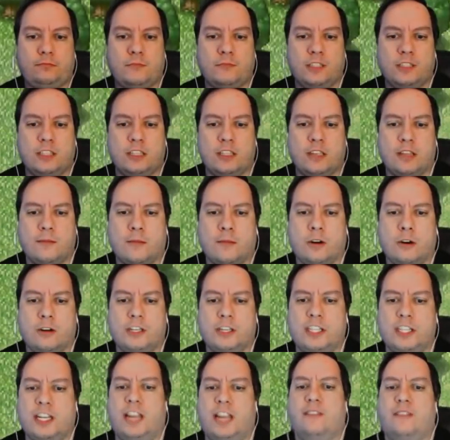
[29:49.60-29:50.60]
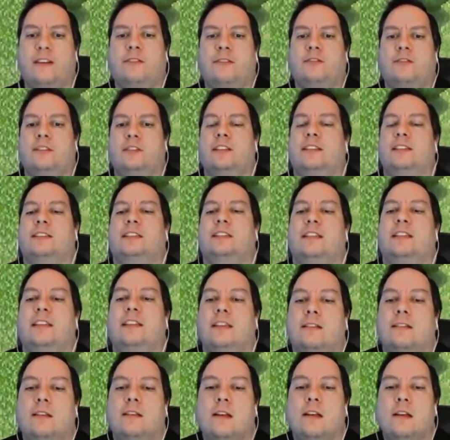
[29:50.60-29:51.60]
to the Marsh Cave after this to
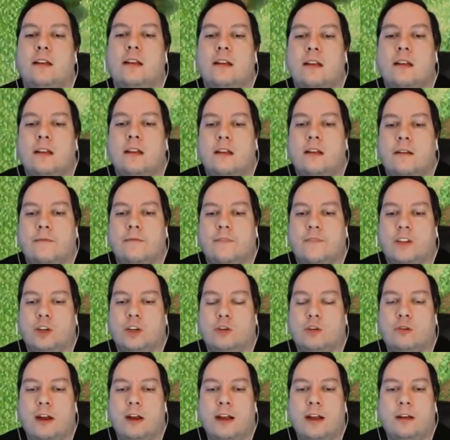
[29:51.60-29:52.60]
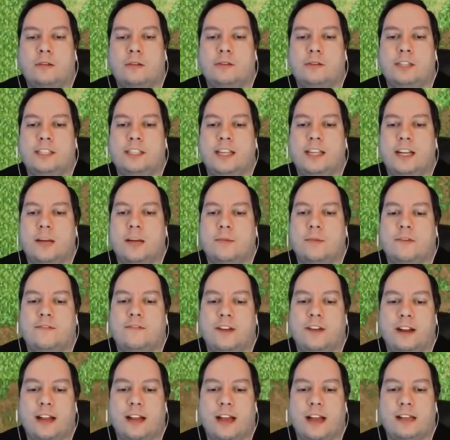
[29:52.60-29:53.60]
get the crown to take up to
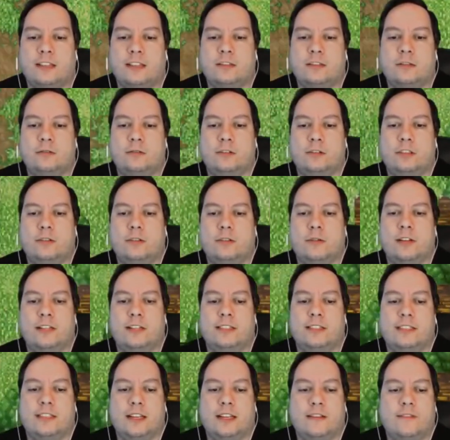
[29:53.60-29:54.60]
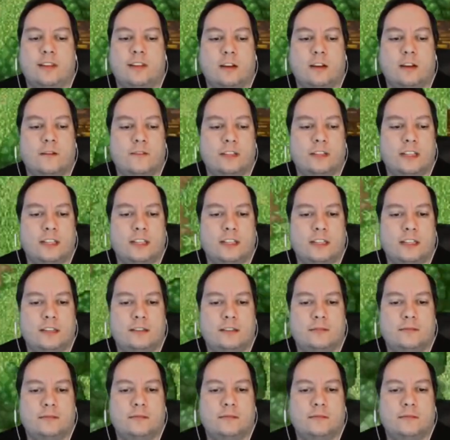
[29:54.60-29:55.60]
fight Astos so we can save the Elven King.